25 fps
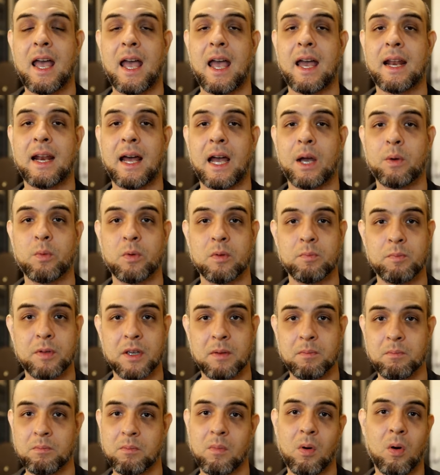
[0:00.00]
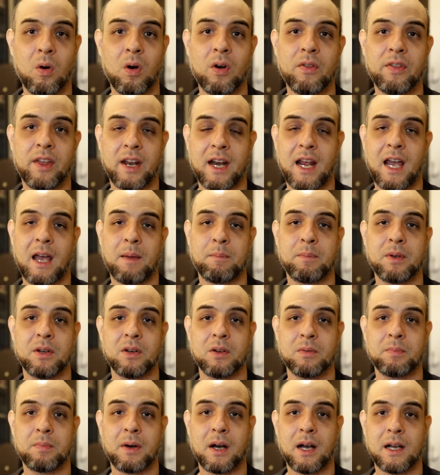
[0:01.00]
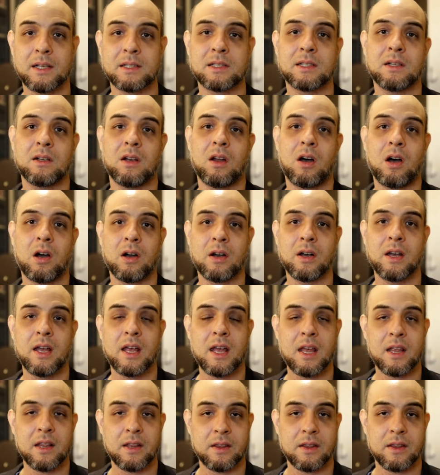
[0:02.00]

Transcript: and I would be more than happy to pass along